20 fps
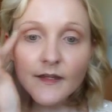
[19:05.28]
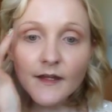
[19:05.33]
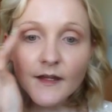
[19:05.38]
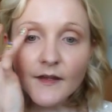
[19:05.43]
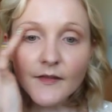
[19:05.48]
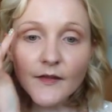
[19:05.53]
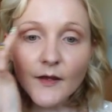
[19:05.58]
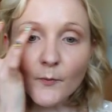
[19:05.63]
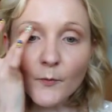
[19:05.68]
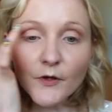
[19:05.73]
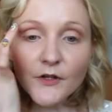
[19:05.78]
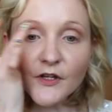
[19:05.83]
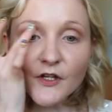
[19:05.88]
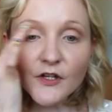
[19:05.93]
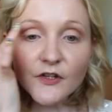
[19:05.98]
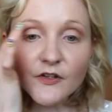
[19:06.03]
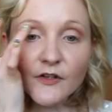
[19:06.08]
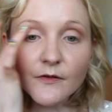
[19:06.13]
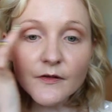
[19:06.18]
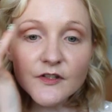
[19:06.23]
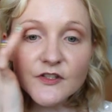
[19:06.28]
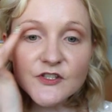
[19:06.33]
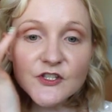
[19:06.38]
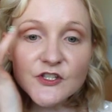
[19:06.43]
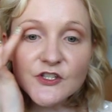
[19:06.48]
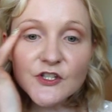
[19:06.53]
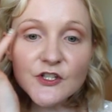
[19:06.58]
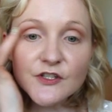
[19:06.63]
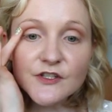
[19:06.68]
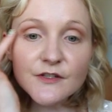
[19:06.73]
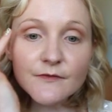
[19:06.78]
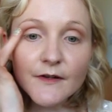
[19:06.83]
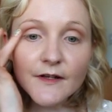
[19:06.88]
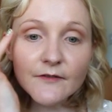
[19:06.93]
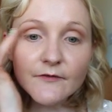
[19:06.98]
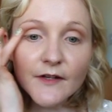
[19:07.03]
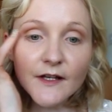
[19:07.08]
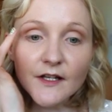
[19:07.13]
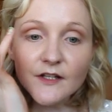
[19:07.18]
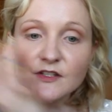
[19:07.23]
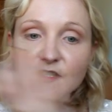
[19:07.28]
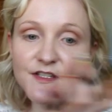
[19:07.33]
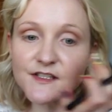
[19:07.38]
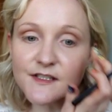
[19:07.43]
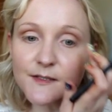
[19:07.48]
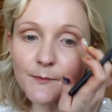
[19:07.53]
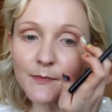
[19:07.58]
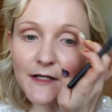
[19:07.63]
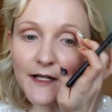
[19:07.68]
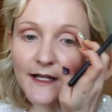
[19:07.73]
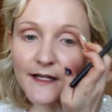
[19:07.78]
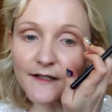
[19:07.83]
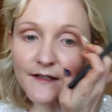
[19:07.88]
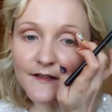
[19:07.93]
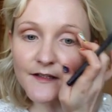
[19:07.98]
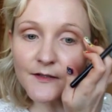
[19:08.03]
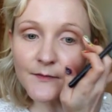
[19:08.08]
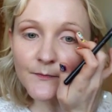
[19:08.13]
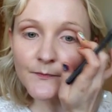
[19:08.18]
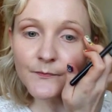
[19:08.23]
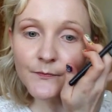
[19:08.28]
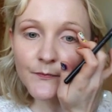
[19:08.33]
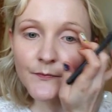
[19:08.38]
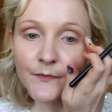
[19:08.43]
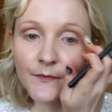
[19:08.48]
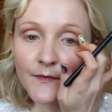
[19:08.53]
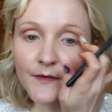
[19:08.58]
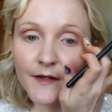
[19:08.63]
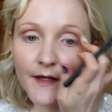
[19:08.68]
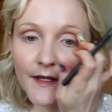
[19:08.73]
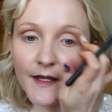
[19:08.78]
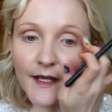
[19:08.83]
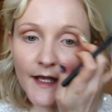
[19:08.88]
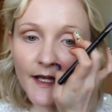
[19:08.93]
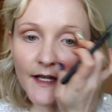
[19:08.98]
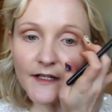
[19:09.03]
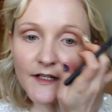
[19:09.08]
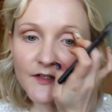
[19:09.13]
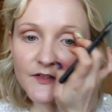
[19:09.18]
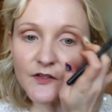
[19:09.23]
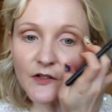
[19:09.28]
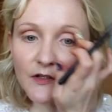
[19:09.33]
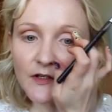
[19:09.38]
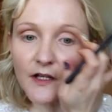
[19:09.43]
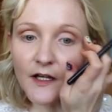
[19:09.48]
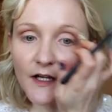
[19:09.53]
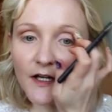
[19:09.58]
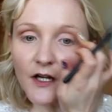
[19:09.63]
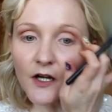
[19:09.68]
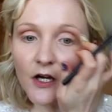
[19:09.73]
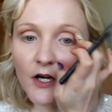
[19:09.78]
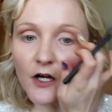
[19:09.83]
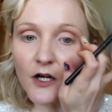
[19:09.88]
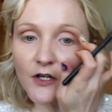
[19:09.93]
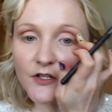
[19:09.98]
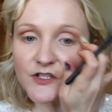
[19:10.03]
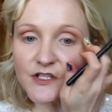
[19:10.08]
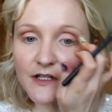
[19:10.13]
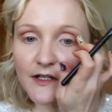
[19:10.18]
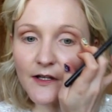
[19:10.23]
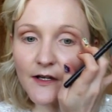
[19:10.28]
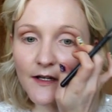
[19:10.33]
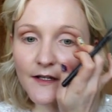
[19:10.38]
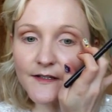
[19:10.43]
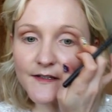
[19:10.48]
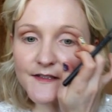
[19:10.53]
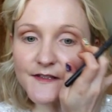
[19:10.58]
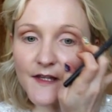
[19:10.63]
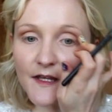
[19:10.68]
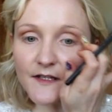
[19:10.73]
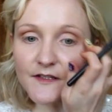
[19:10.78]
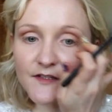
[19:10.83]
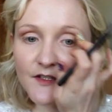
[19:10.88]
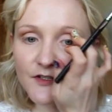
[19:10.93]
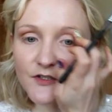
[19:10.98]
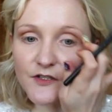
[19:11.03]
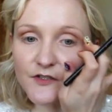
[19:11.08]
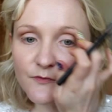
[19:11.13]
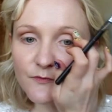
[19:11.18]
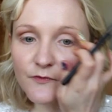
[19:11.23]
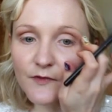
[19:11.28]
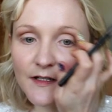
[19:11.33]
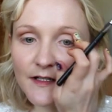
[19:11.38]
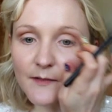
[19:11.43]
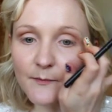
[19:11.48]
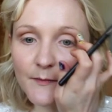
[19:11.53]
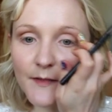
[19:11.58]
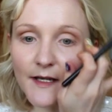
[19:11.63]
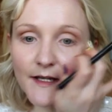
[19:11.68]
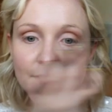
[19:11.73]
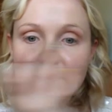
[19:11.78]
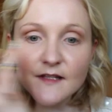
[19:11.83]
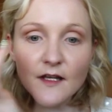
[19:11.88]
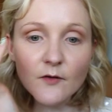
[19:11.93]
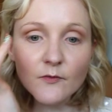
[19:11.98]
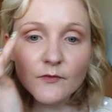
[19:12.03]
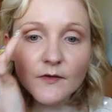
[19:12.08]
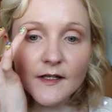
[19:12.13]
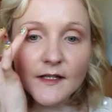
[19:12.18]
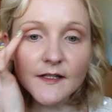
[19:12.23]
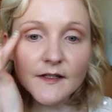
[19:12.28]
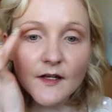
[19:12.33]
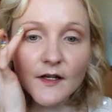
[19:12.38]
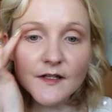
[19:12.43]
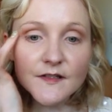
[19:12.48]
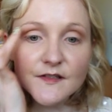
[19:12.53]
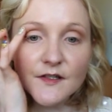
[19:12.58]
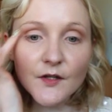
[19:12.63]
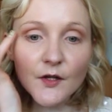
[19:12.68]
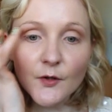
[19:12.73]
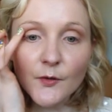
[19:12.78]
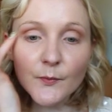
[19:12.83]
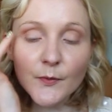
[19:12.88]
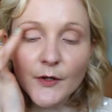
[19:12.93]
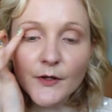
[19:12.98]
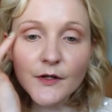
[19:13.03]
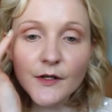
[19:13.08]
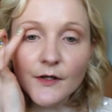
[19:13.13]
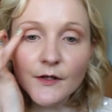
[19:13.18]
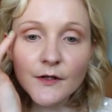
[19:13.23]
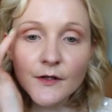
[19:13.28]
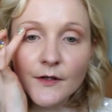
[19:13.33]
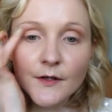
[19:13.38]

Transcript: And then what you can do is just use your ring finger just to blend any sort of like harsh lines there, so it just really makes that really nice and open.